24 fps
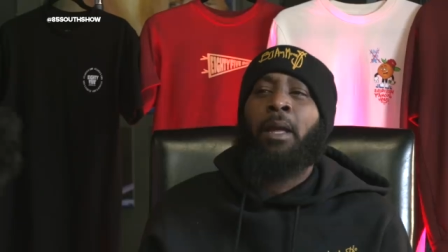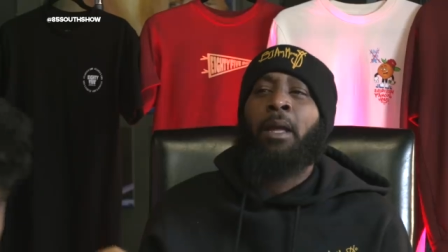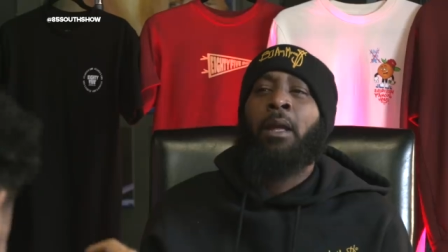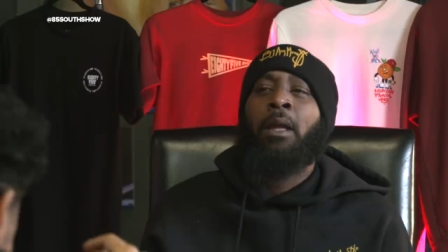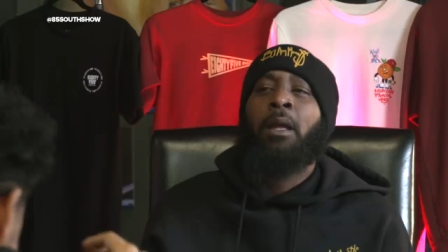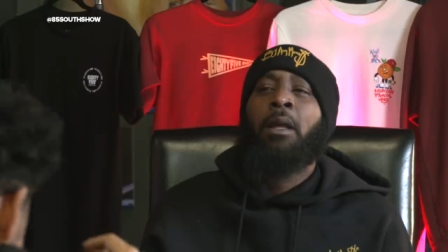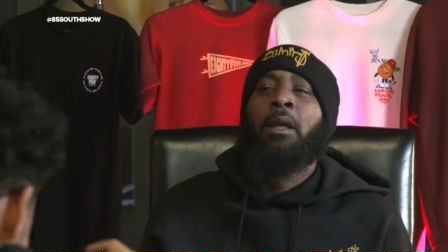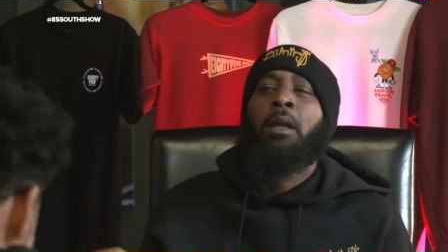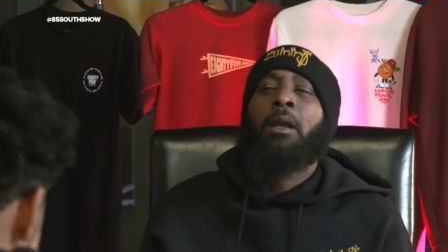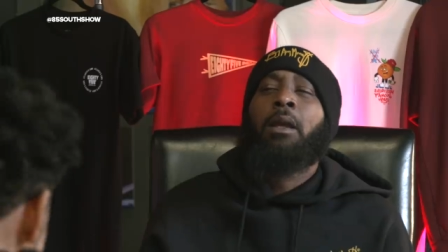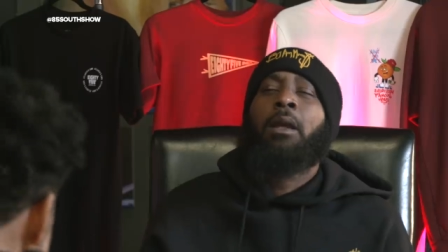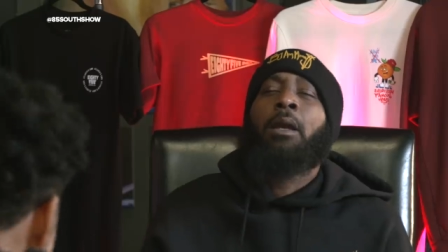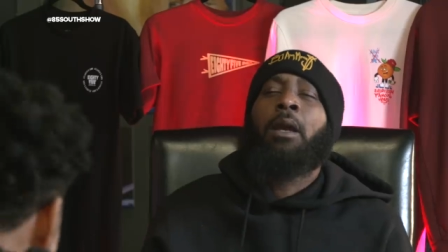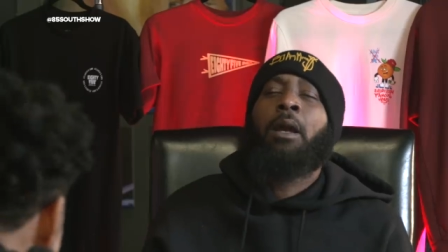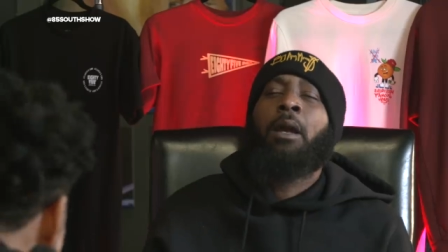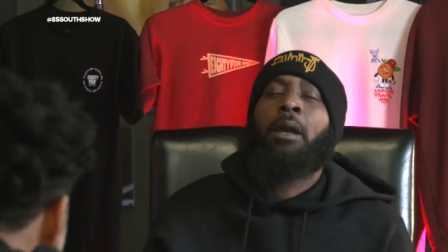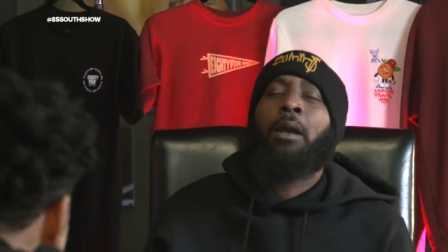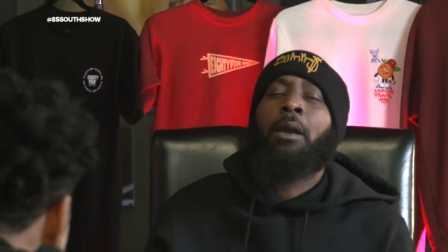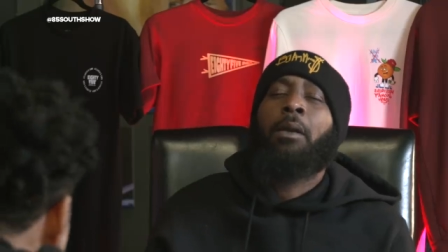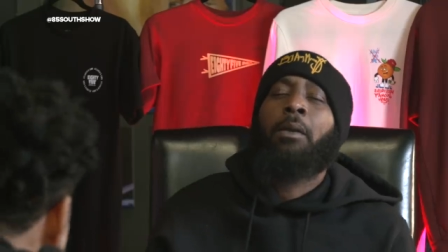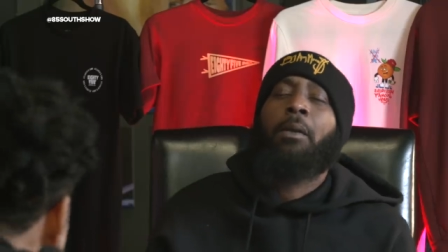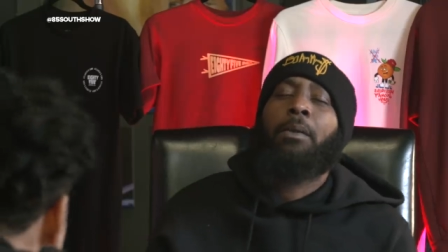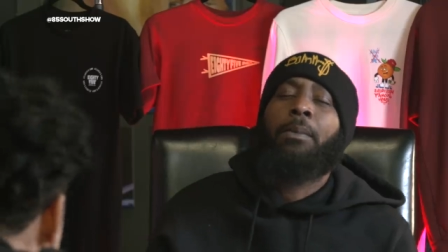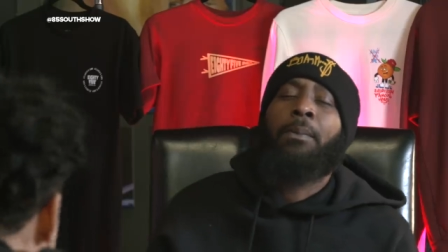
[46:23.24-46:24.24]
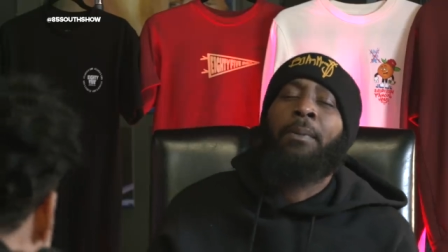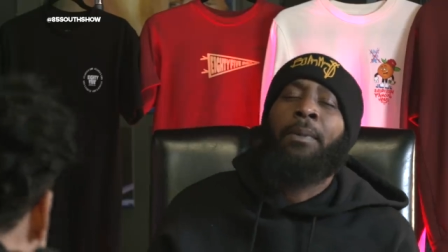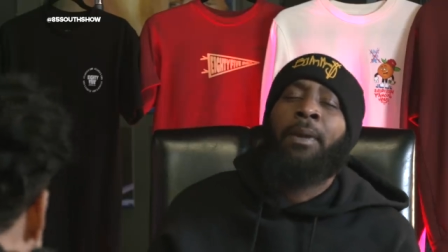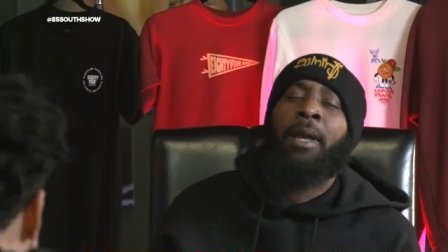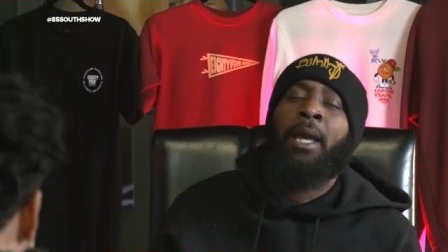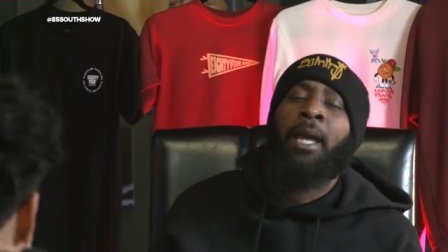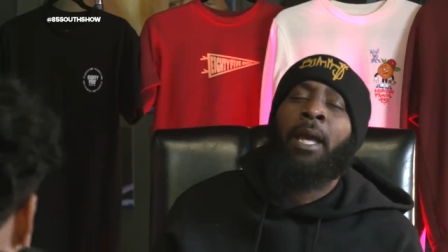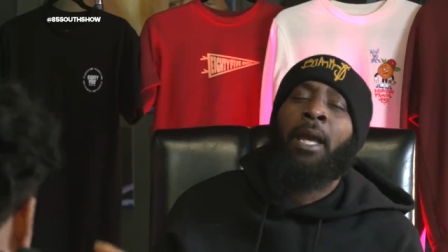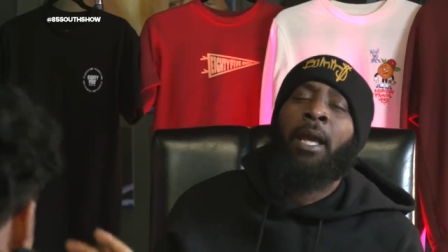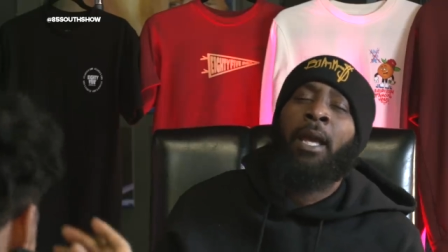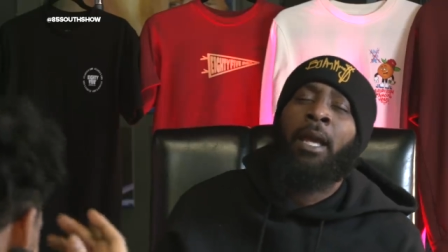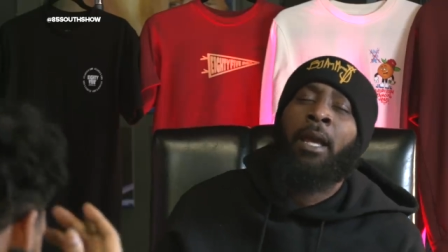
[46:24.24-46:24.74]
bed. Y'all go to
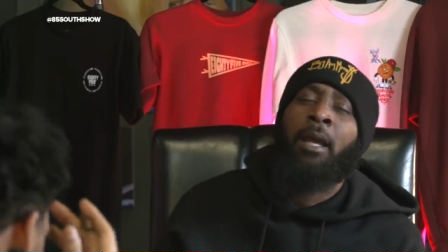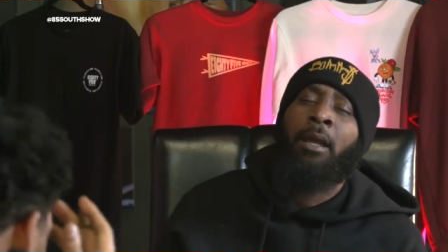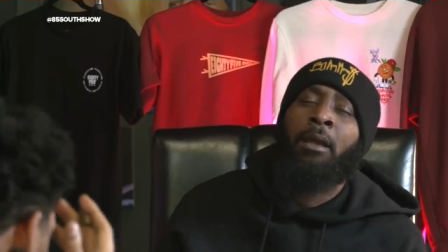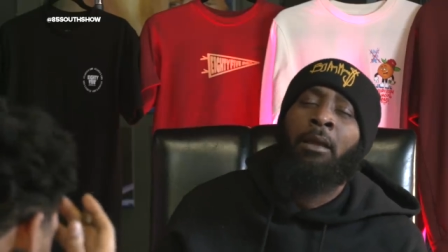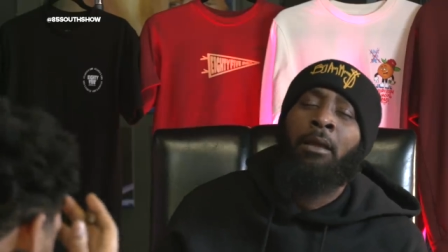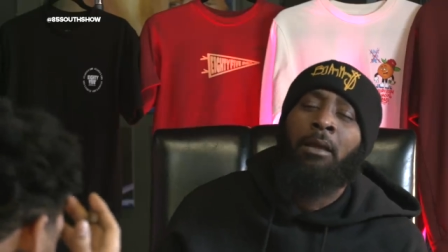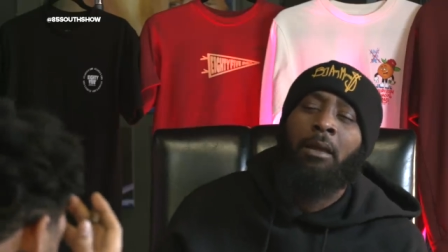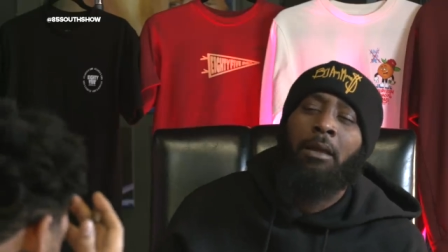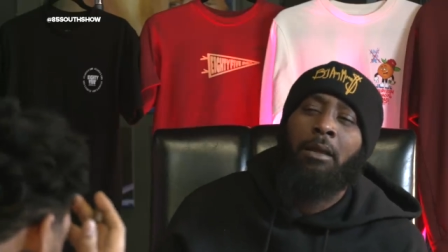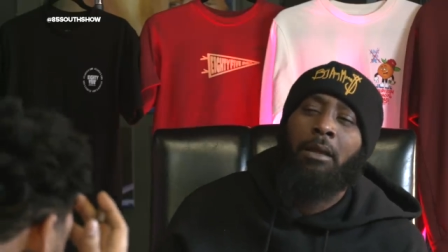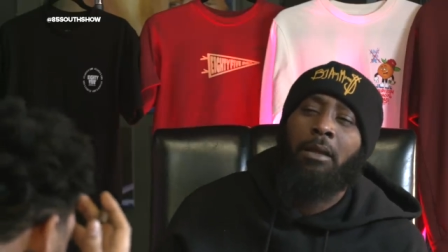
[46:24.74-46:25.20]
bed.